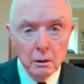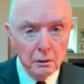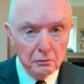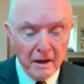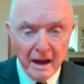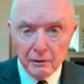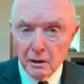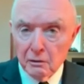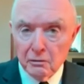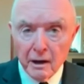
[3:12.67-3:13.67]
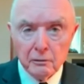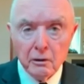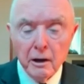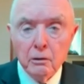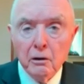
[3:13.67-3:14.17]
This acting
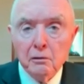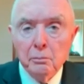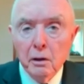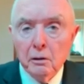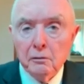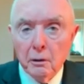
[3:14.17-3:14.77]
Secretary, Chris Miller,